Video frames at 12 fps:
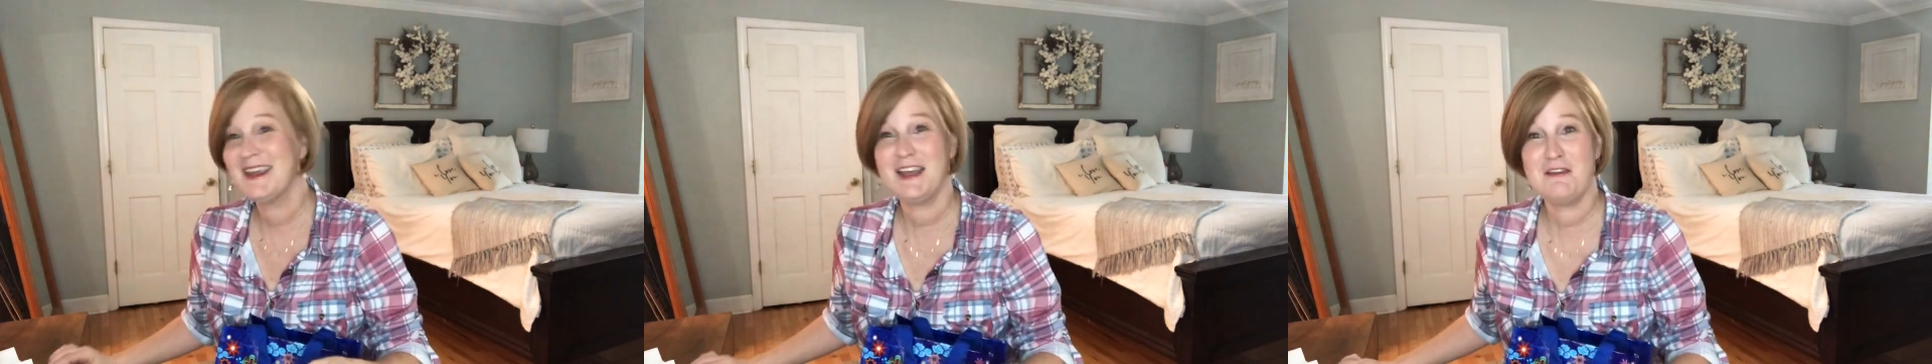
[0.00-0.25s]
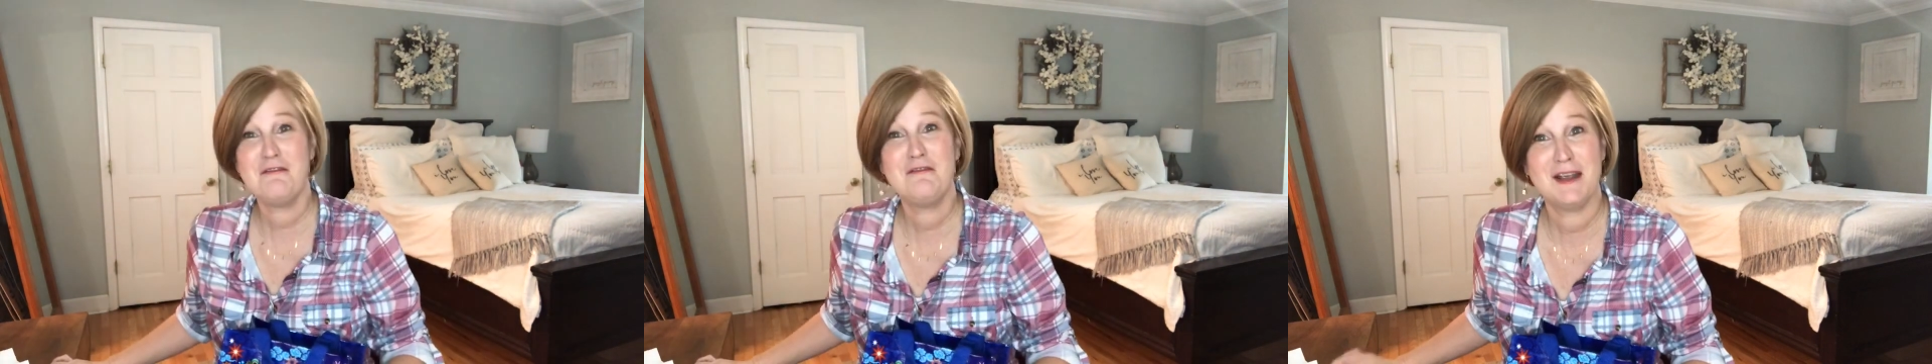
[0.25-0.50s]

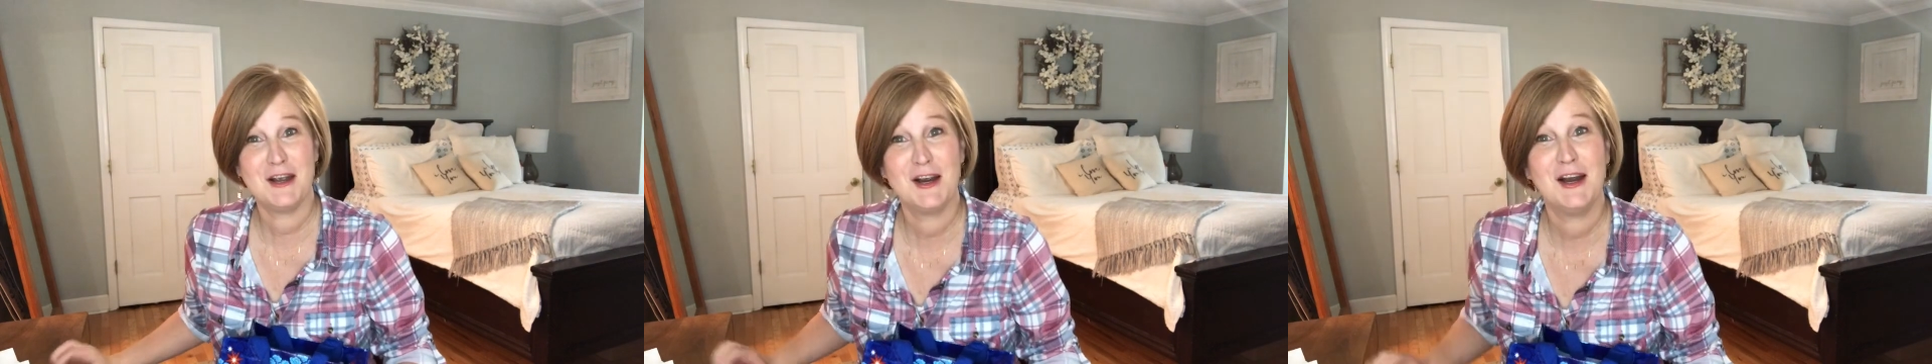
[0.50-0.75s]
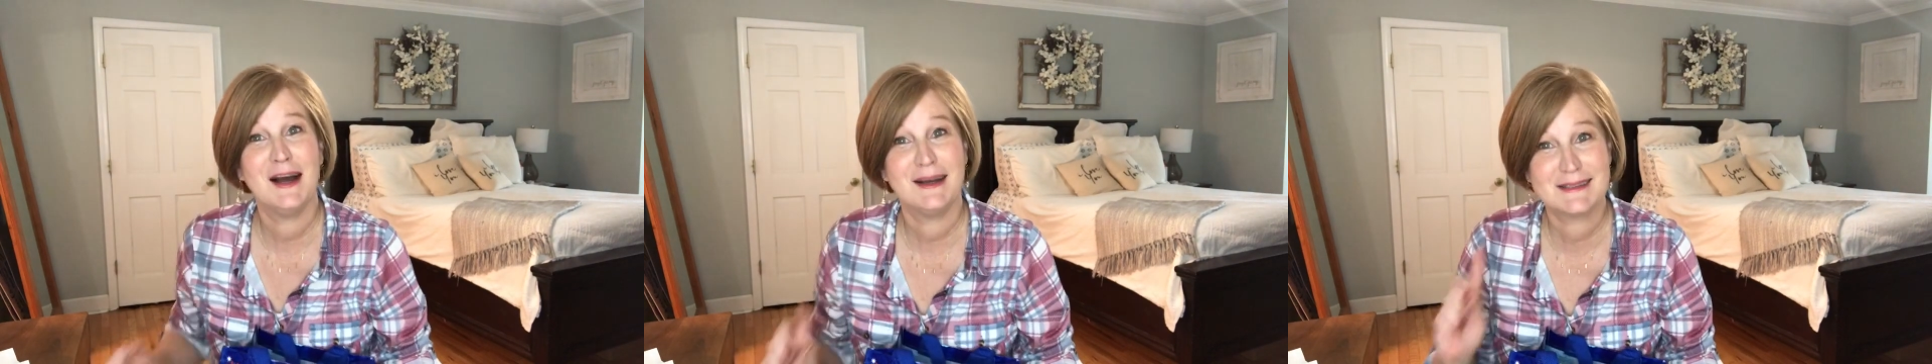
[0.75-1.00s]
Give
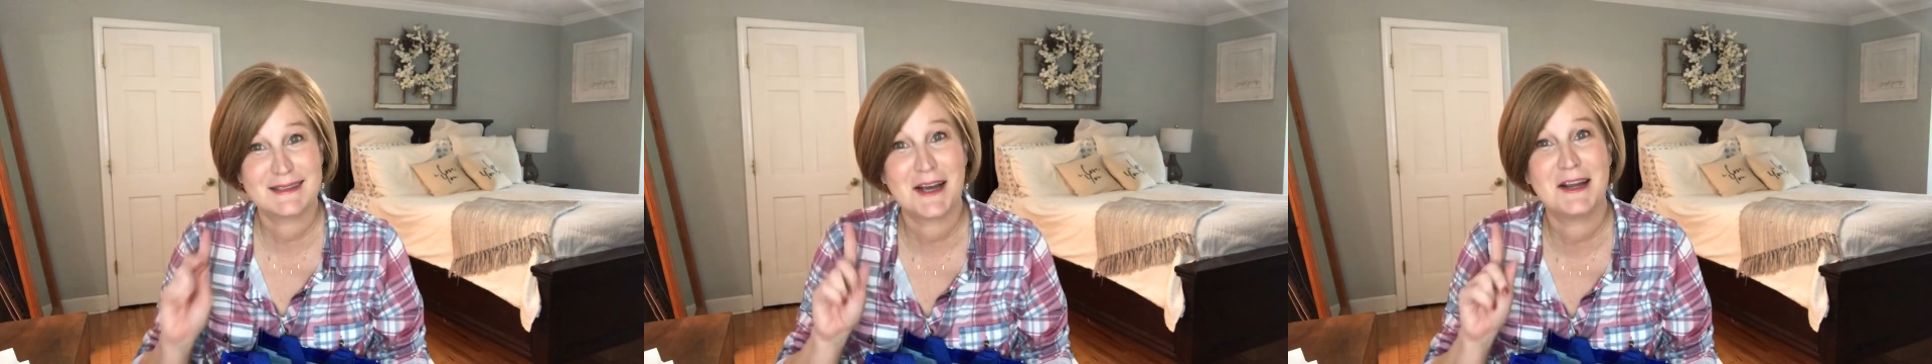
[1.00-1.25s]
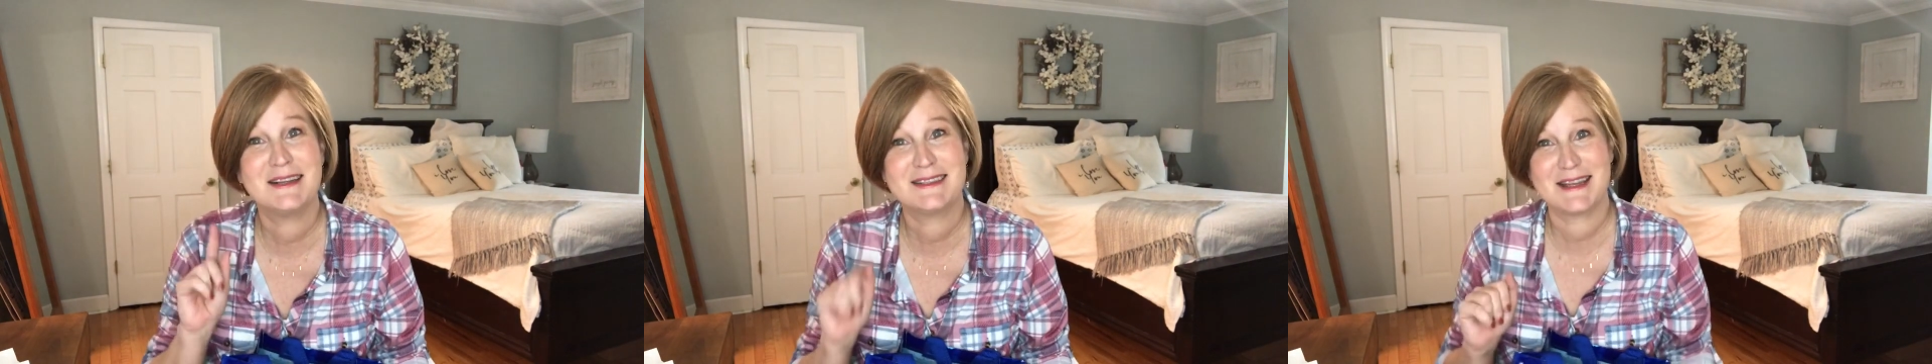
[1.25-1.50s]
fear a
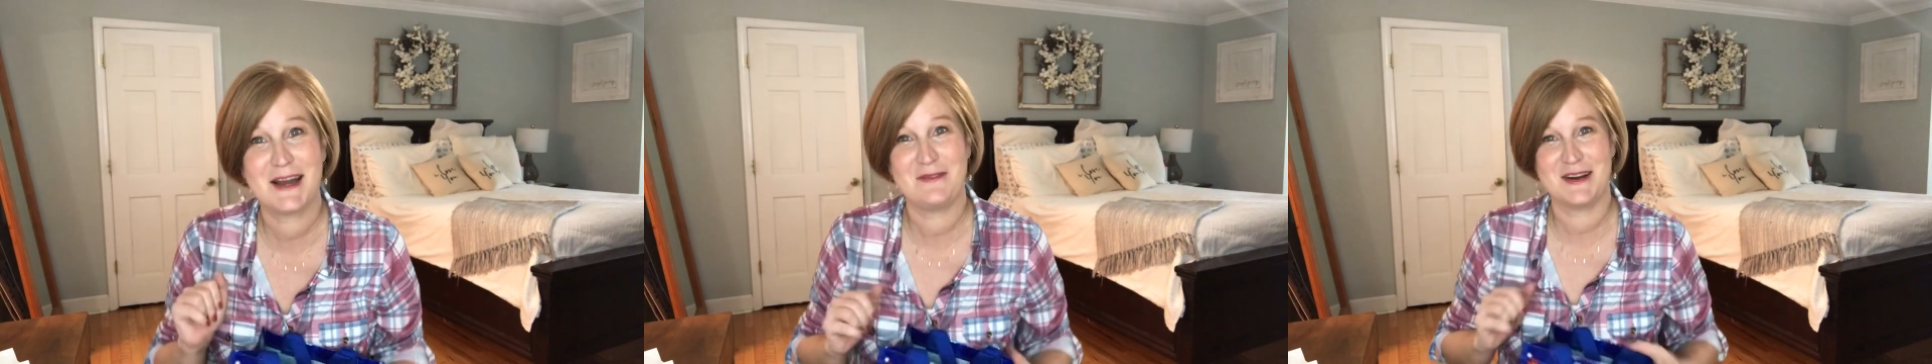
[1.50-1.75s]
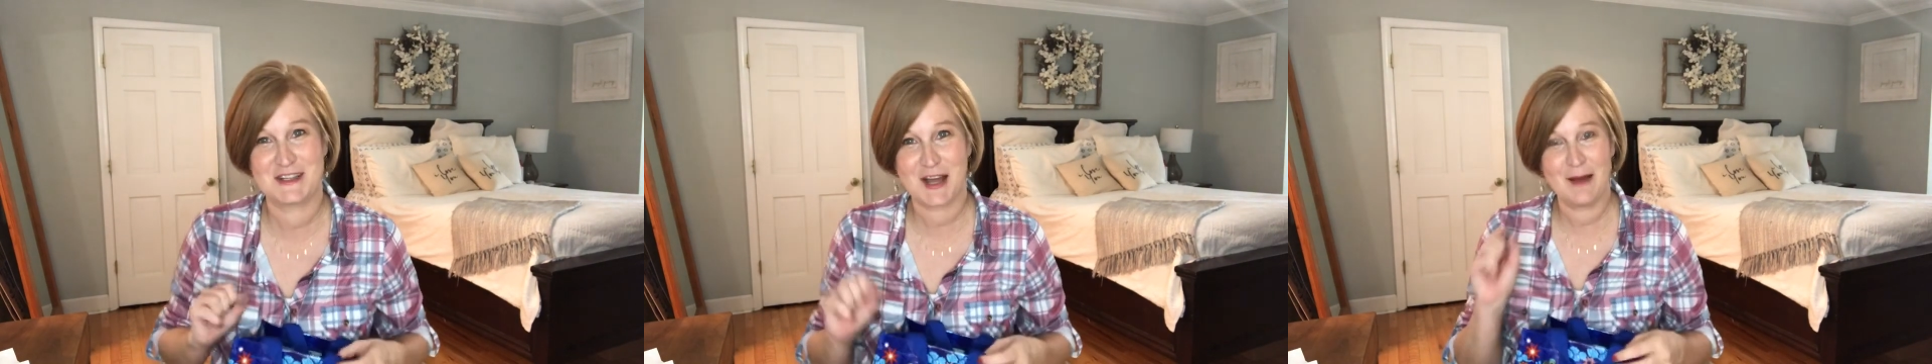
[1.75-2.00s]
suck it
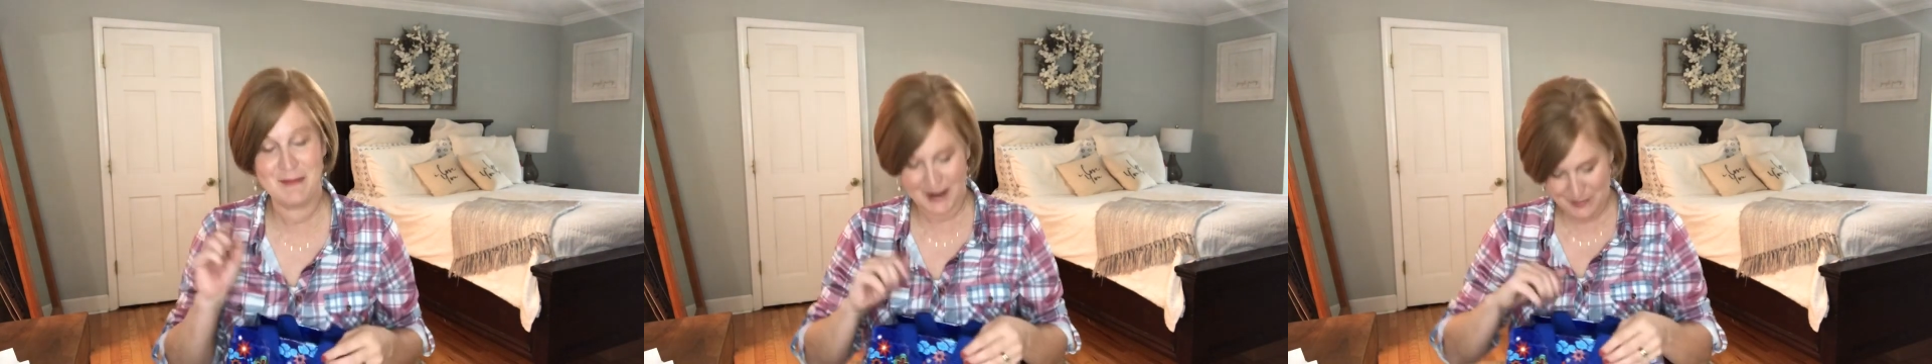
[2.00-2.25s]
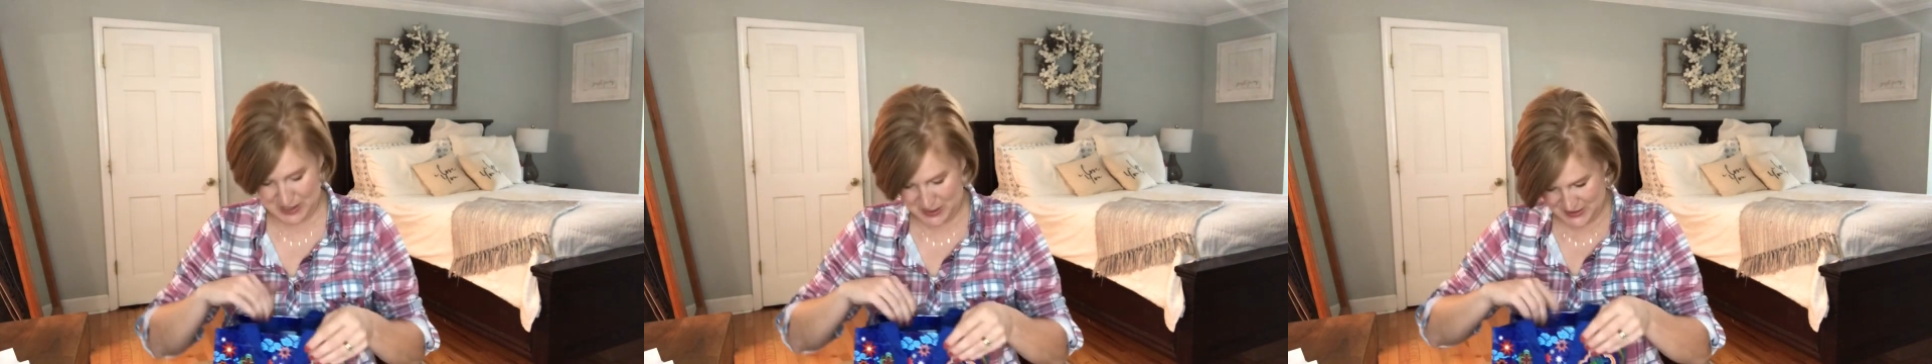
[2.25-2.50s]
sandwich. I'm
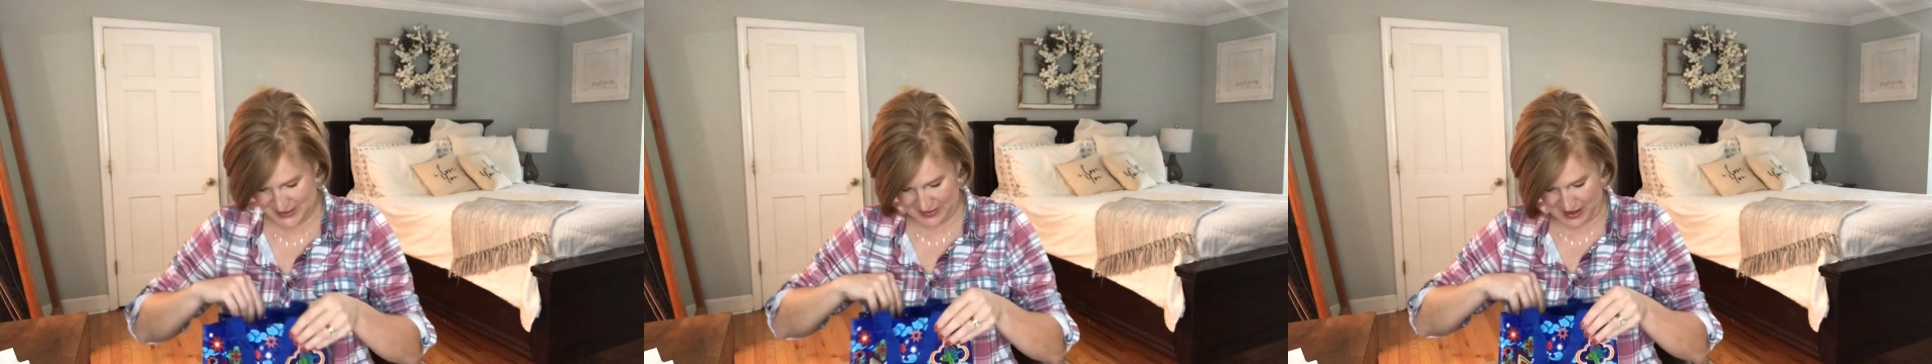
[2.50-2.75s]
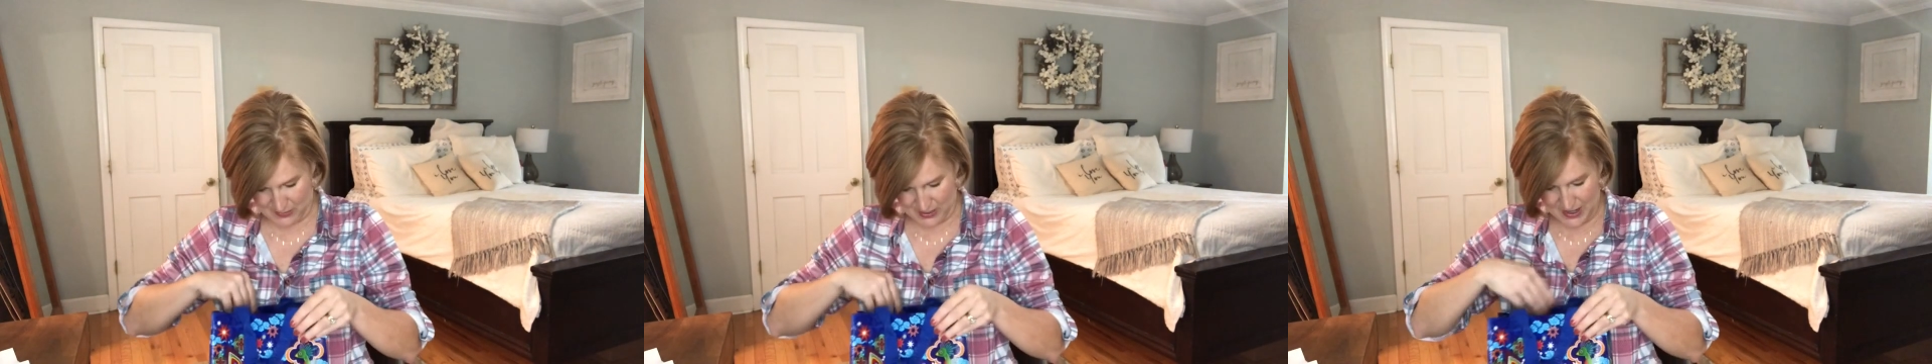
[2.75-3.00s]
gonna be using
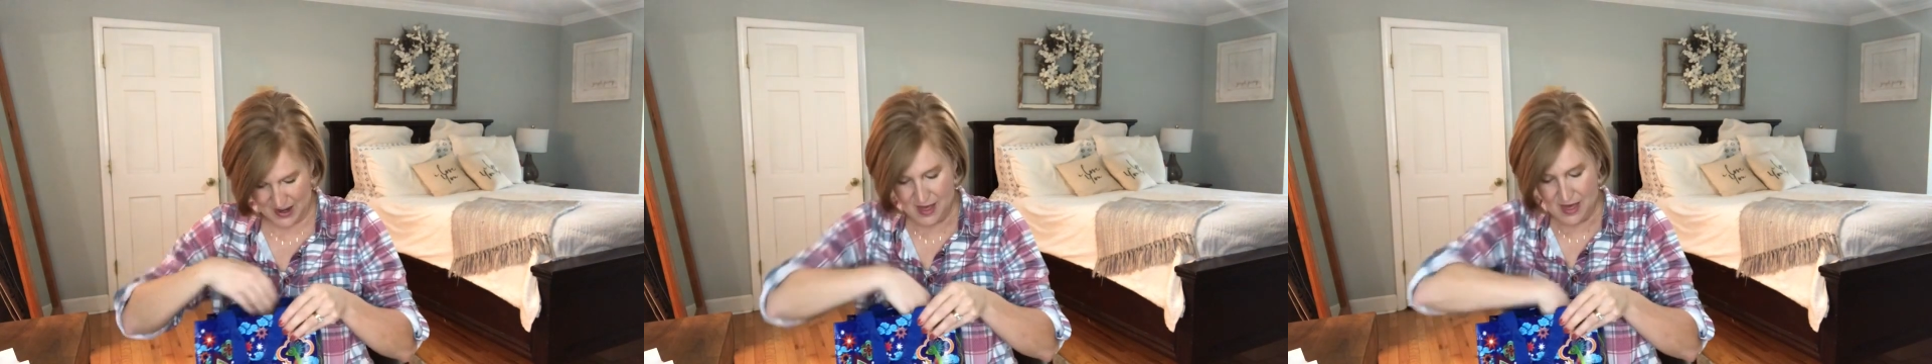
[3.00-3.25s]
that one.